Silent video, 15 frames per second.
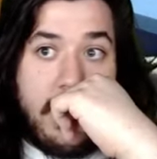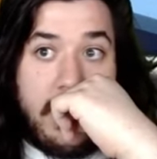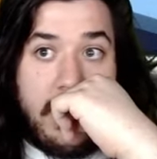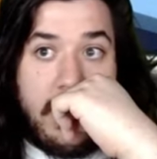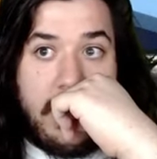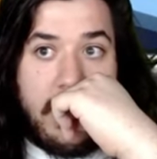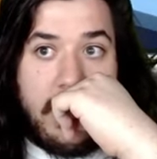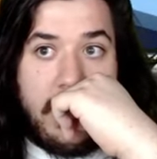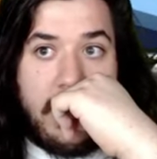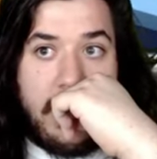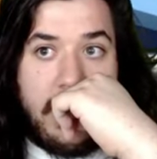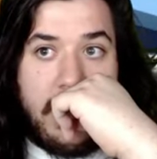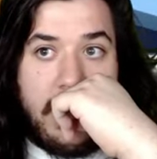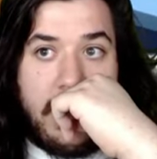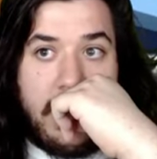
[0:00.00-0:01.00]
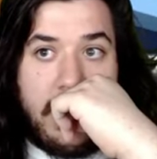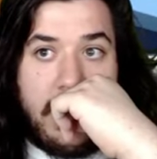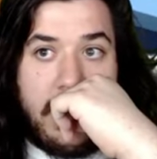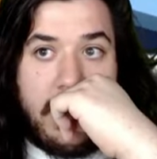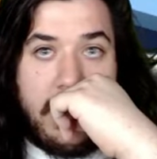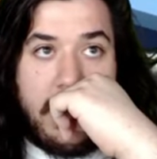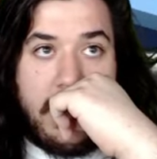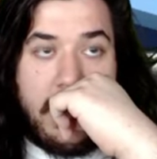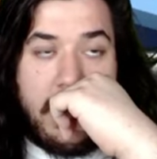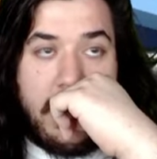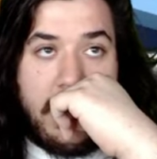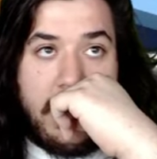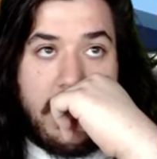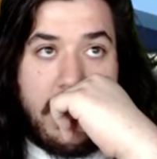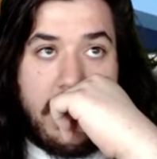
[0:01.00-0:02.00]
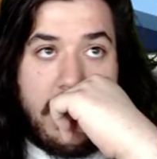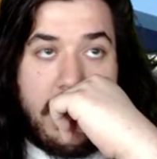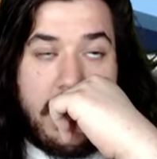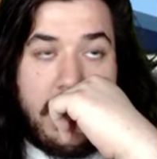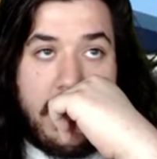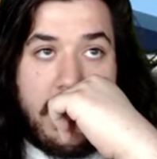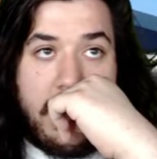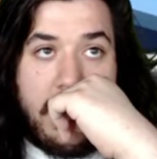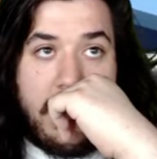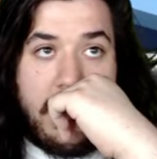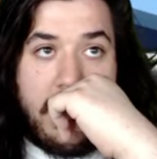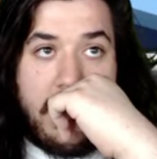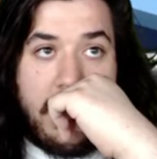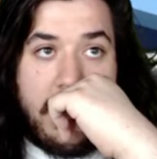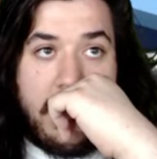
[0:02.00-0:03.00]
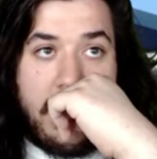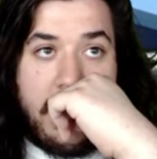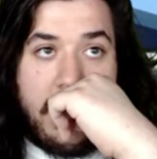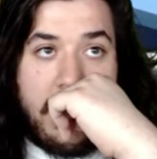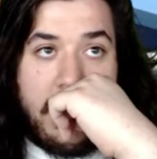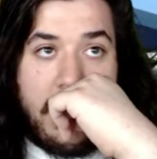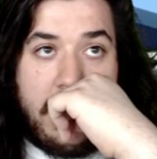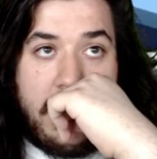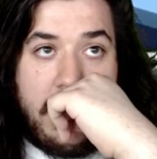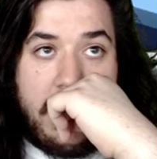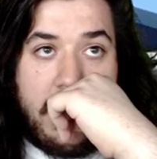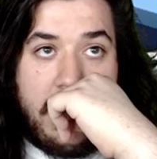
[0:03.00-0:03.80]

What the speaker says: (no one is talking)